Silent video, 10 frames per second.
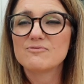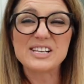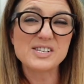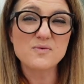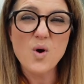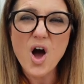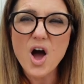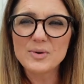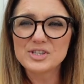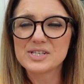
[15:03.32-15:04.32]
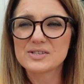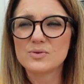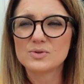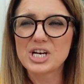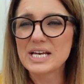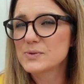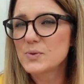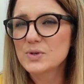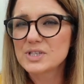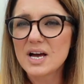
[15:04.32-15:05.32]
reservoir which is called
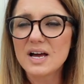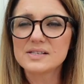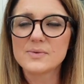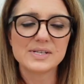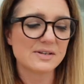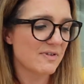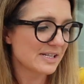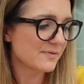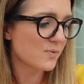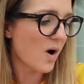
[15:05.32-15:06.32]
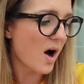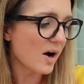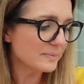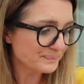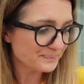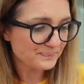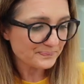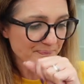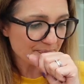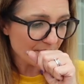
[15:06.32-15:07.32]
Chasewater so it's a reservoir
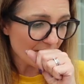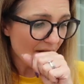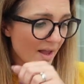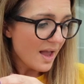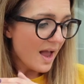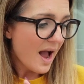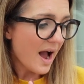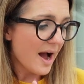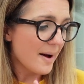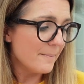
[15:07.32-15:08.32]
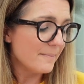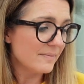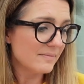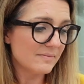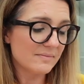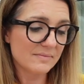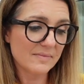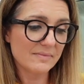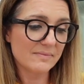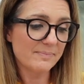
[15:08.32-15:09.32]
um,
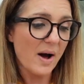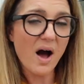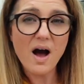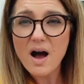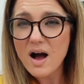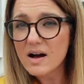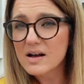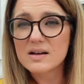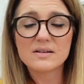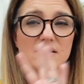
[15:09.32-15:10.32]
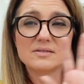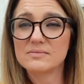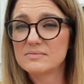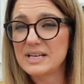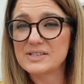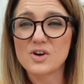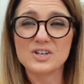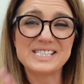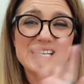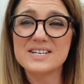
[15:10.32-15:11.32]
park it's
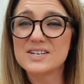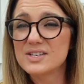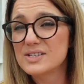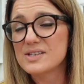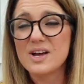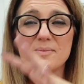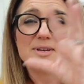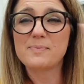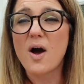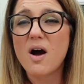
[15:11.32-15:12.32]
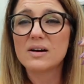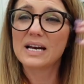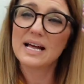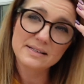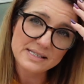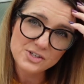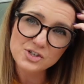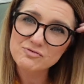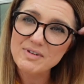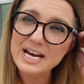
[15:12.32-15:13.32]
got deers, um, it's parkland, it's
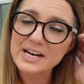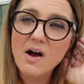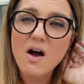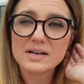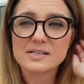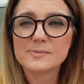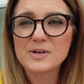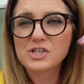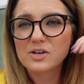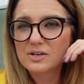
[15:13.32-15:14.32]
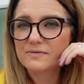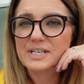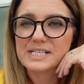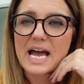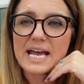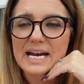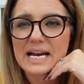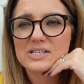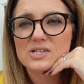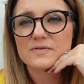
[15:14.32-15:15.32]
just really nice, especially on a lovely day. And
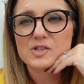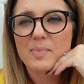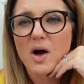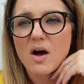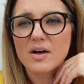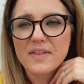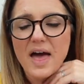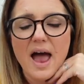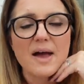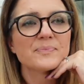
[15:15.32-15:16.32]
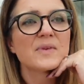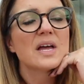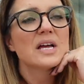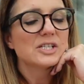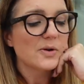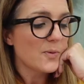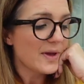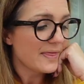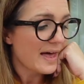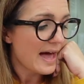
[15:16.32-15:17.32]
Alice loves the park there. So we
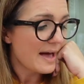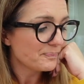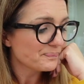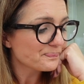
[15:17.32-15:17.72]
went there